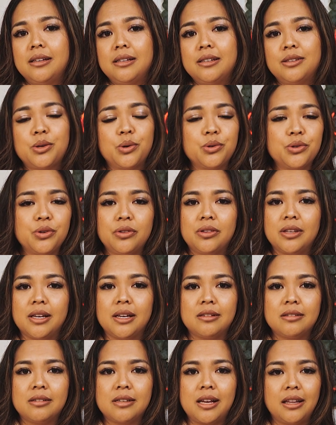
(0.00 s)
these social
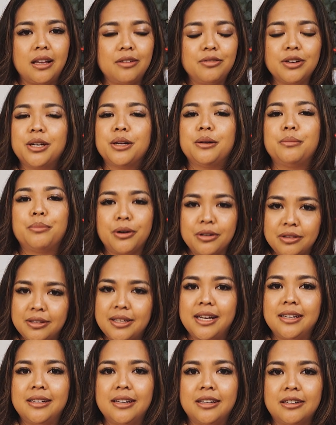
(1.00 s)
things. I love a good
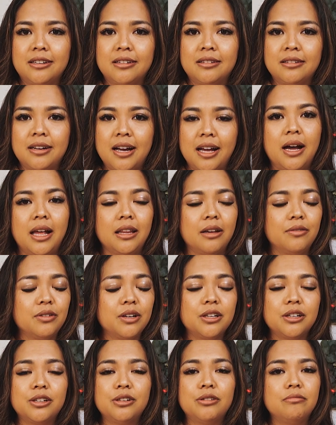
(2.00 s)
birthday dinner. I love a
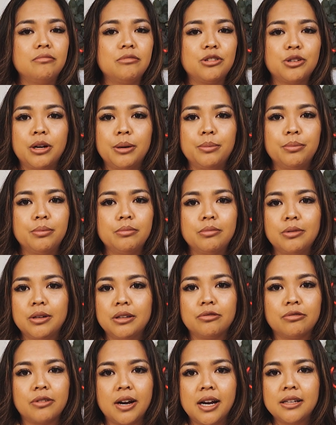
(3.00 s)
good trip with
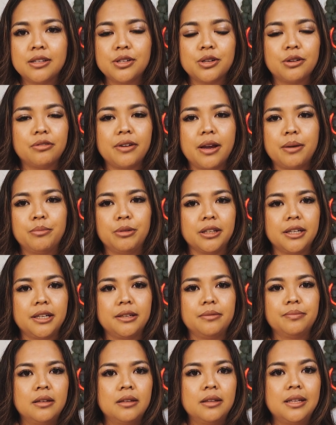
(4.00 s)
friends or family.
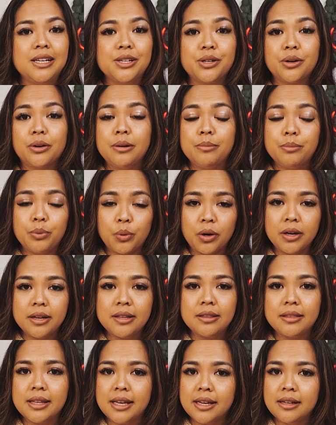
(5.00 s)
These are
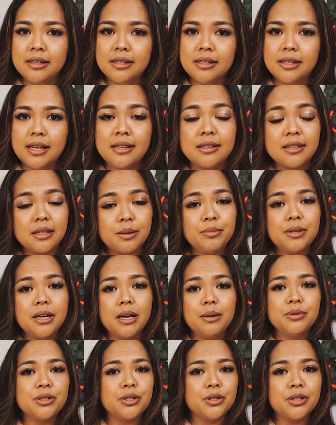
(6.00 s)
important things, and
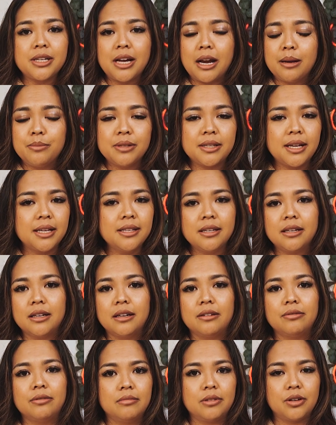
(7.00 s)
sometimes they're time
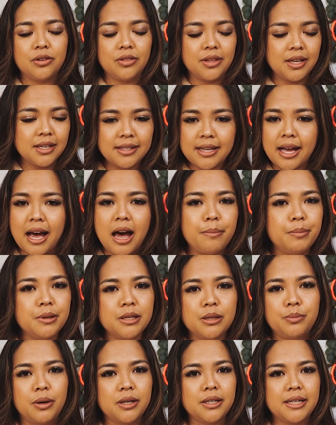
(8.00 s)
sensitive. They're things that happen
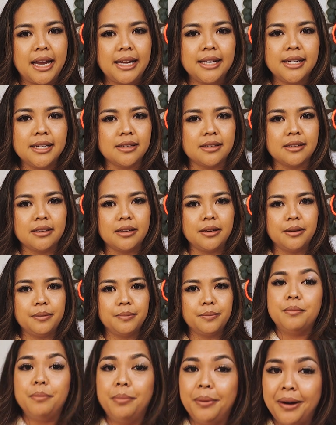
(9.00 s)
spontaneously.
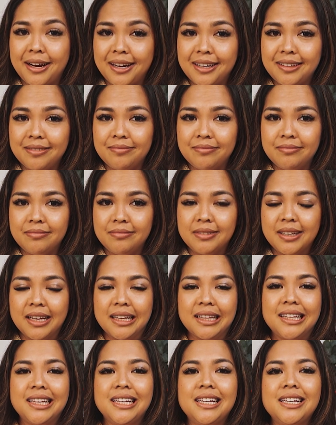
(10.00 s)
But
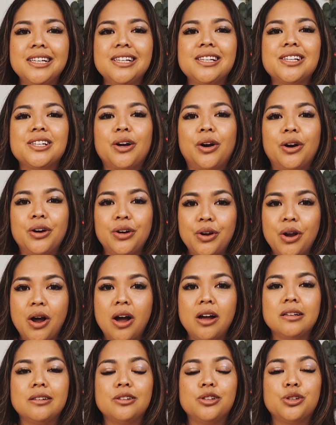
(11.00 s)
these are
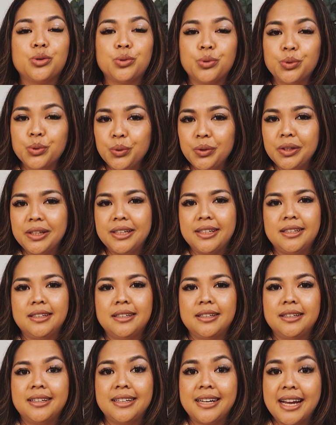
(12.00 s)
not truly
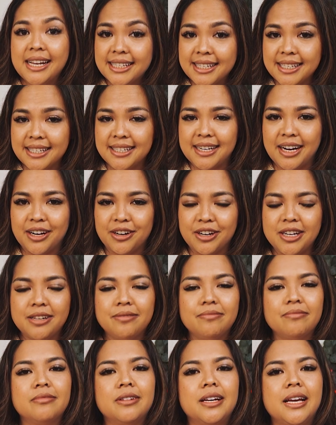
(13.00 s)
necessary
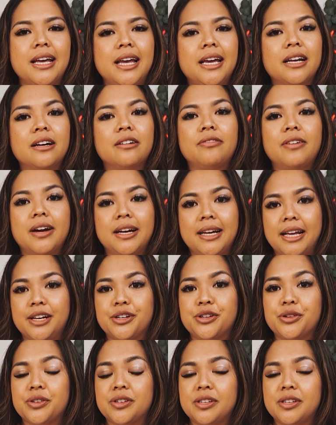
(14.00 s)
in a financial